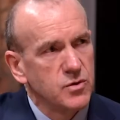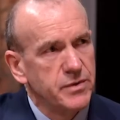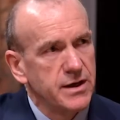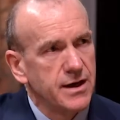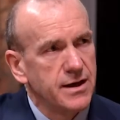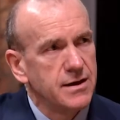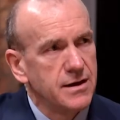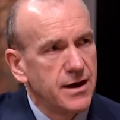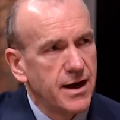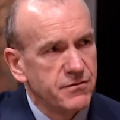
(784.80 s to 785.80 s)
would be a,
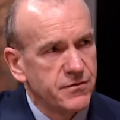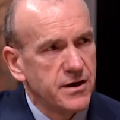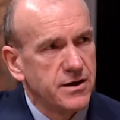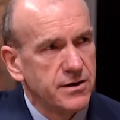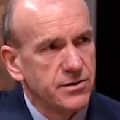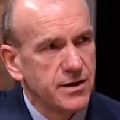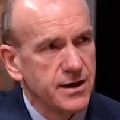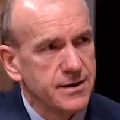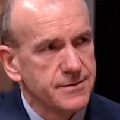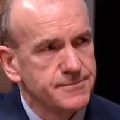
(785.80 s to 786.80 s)
a fairer
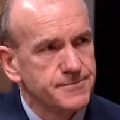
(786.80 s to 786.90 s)
thing.